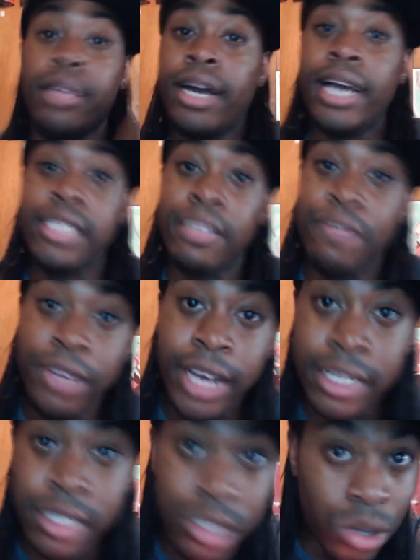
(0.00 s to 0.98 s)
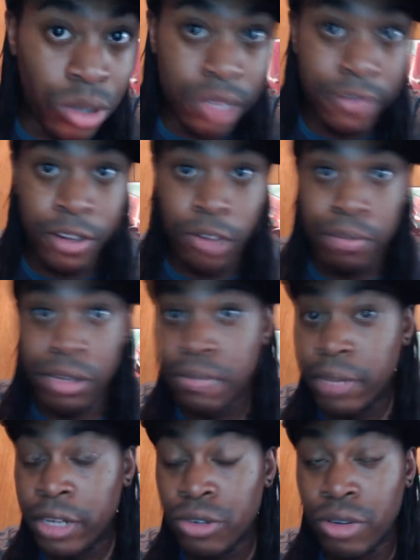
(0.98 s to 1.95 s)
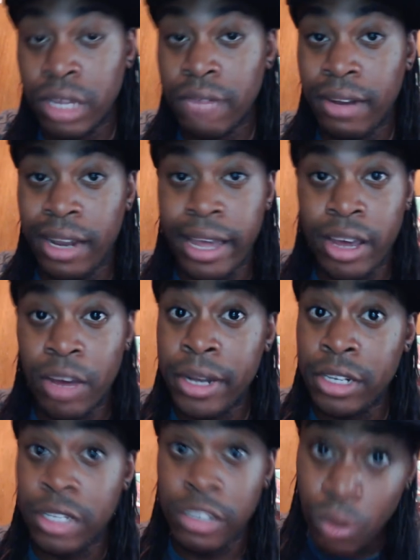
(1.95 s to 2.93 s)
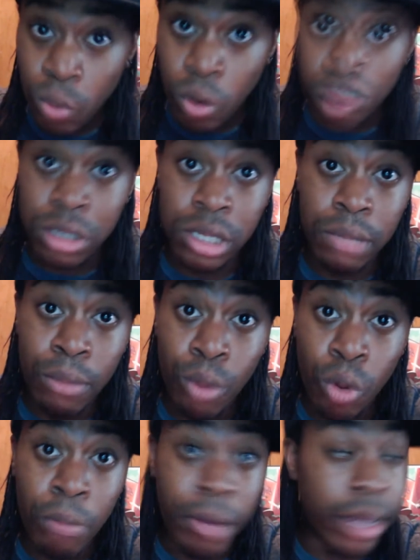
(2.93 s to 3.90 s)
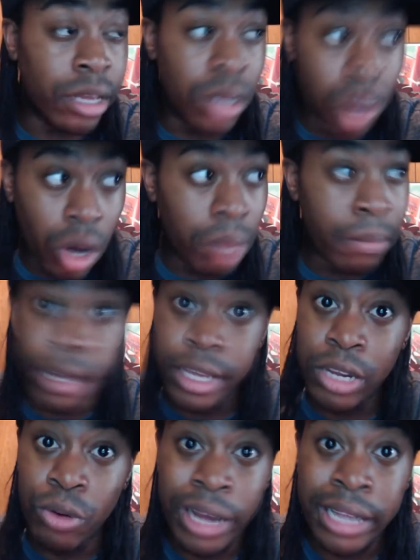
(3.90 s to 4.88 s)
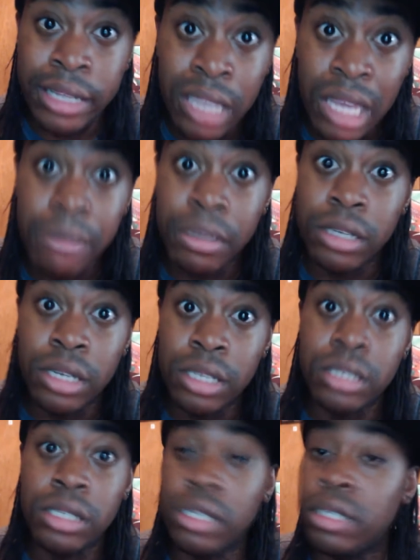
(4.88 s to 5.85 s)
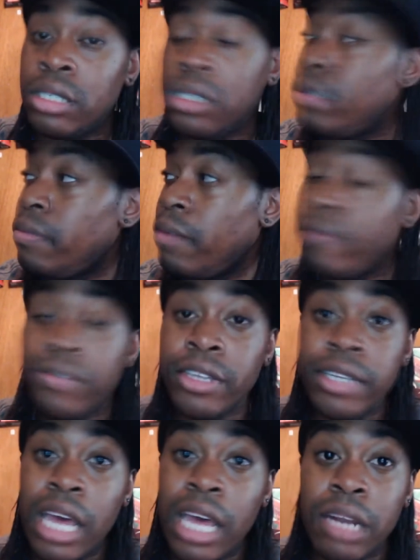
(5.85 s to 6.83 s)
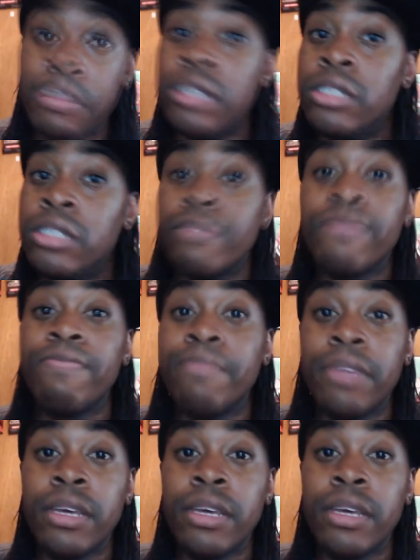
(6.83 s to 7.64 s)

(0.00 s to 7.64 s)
guys, if you guys enjoyed this video, please make sure to give it a like, comment, and share if you want to see more. My God, My Hero Academia. This is, this anime is just.